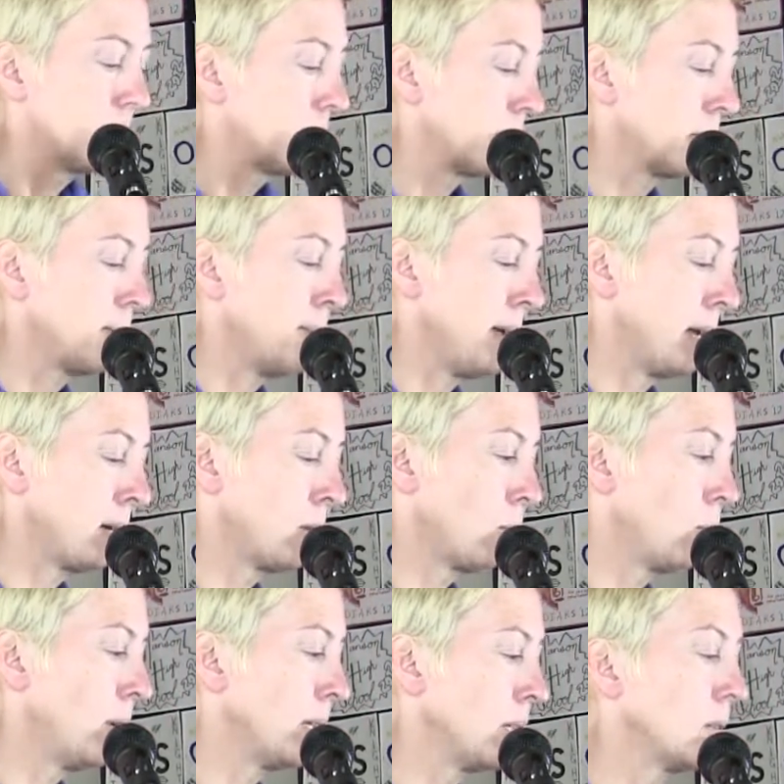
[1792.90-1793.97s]
Doesn't matter
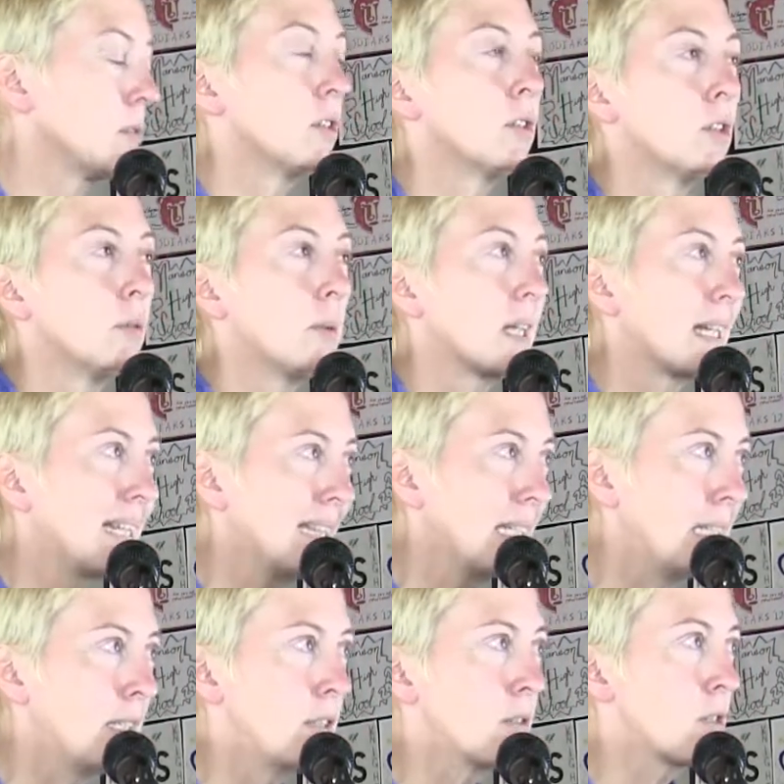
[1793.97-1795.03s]
what you do, but
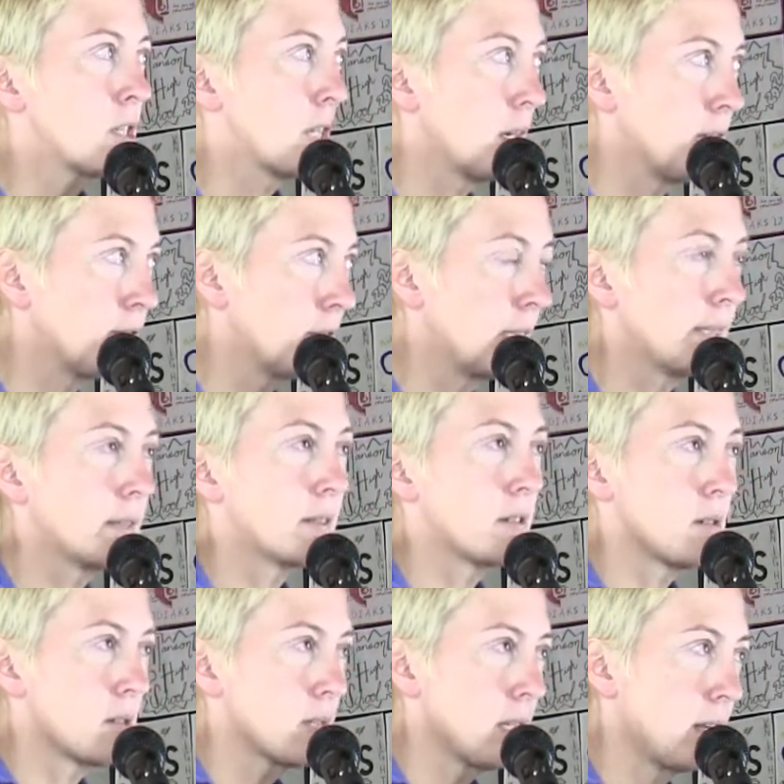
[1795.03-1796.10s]
clean yourself, clear
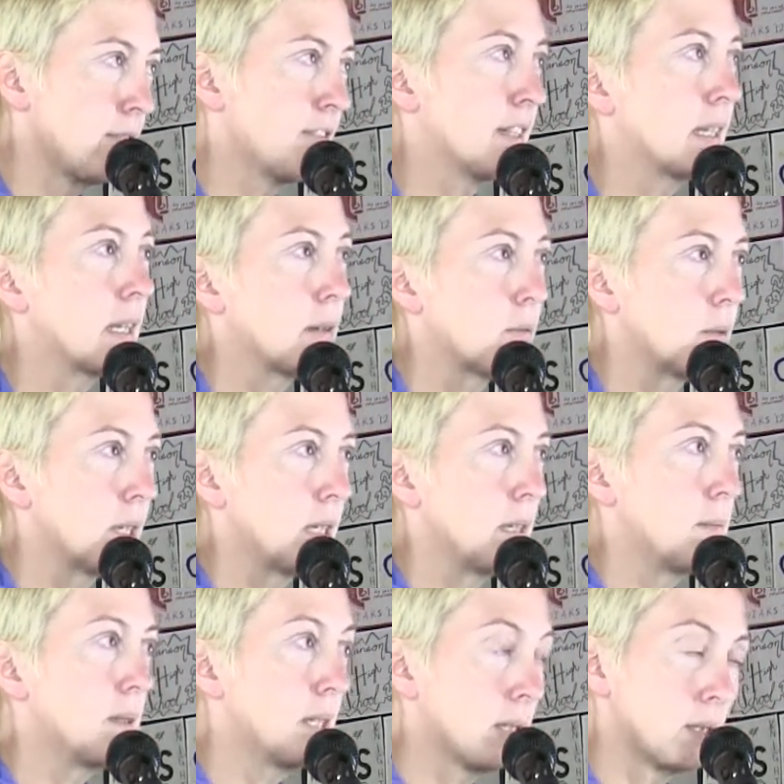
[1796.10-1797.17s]
yourself, and get
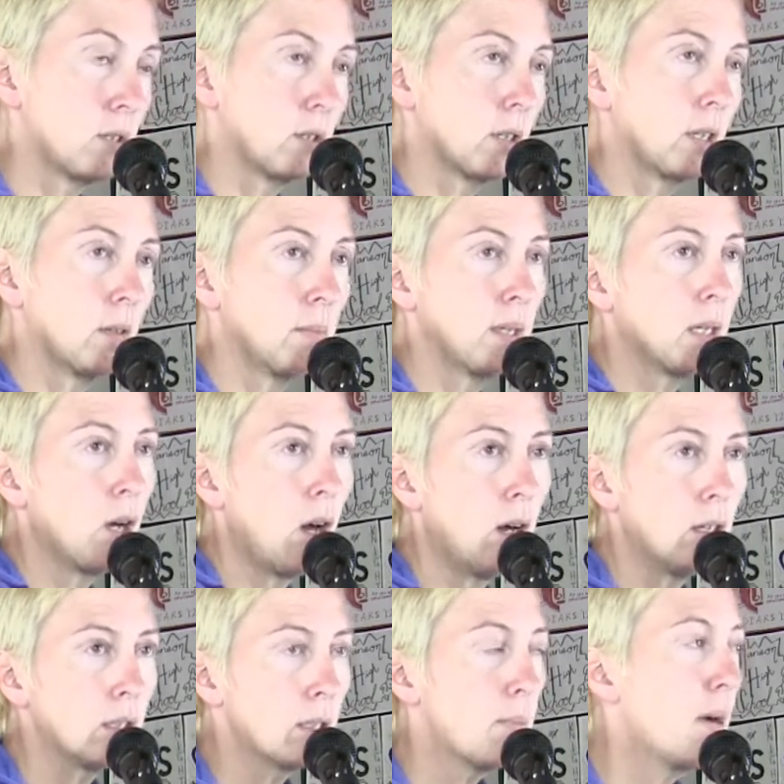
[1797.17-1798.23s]
ready, because you're going to be
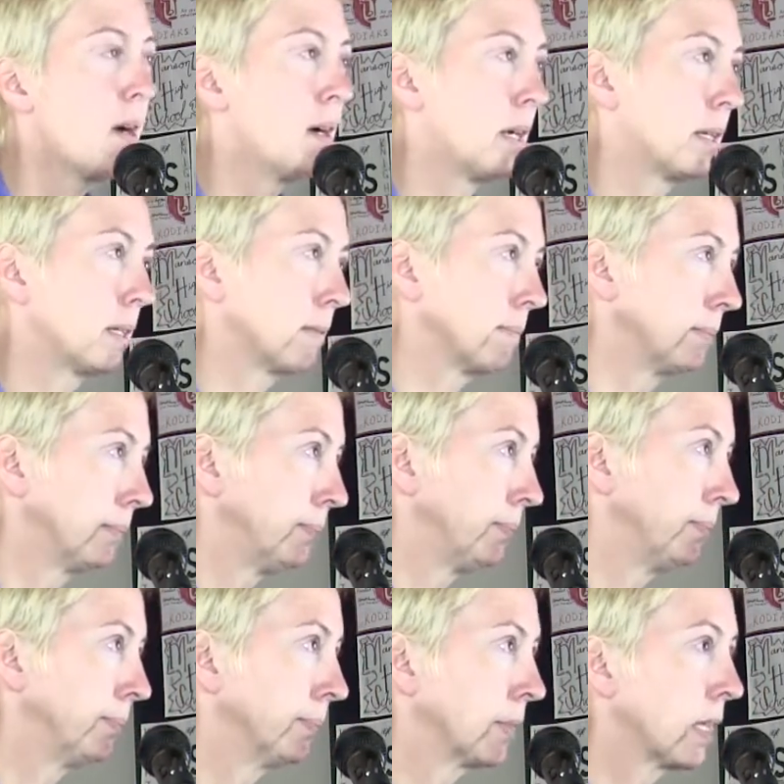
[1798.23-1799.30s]
called upon
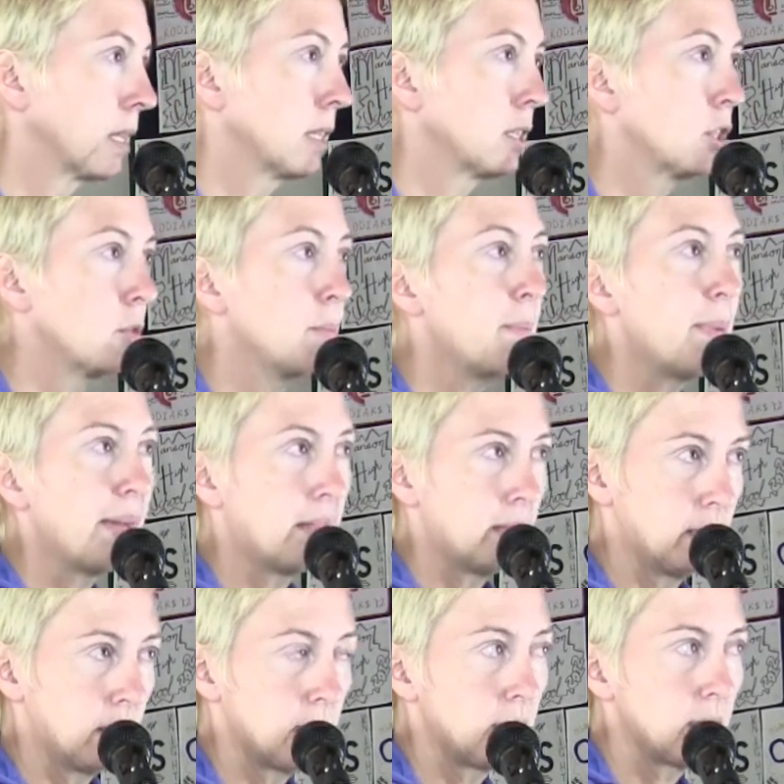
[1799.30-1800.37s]
to
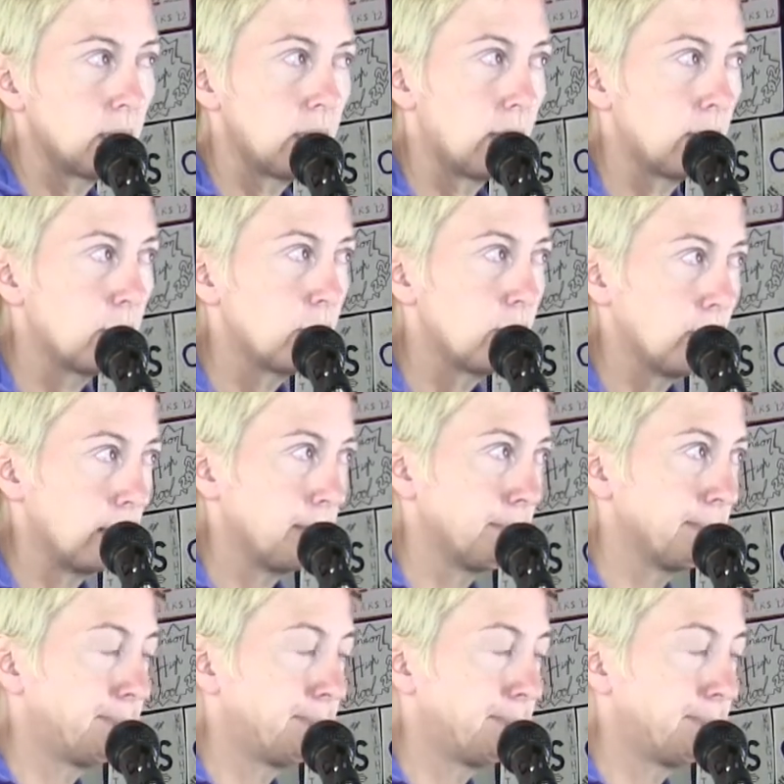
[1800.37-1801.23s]
balance this energy.